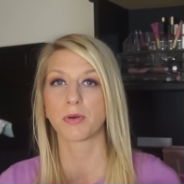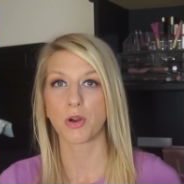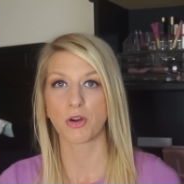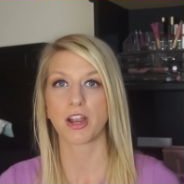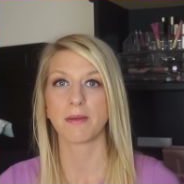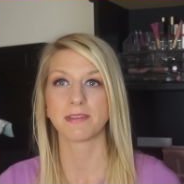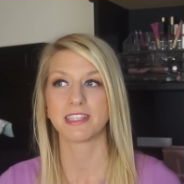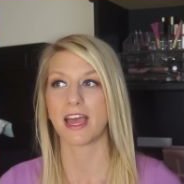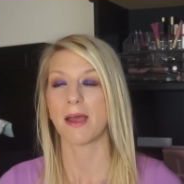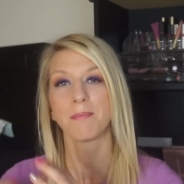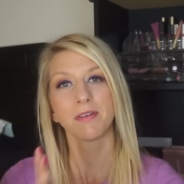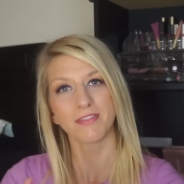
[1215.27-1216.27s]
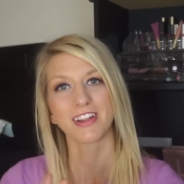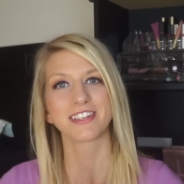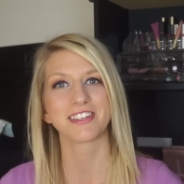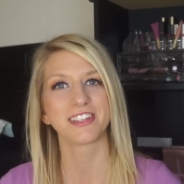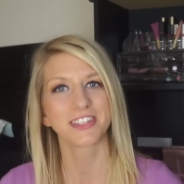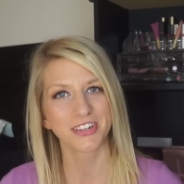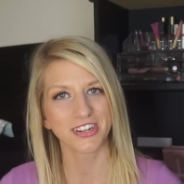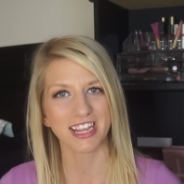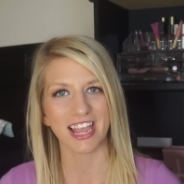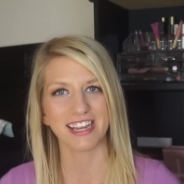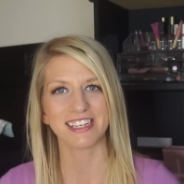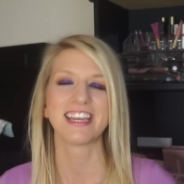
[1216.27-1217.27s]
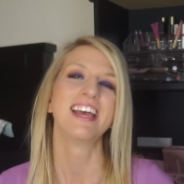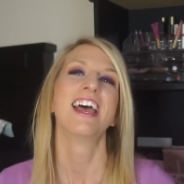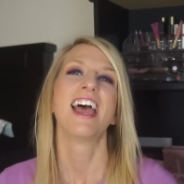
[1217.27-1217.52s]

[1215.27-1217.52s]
programs that professionals create.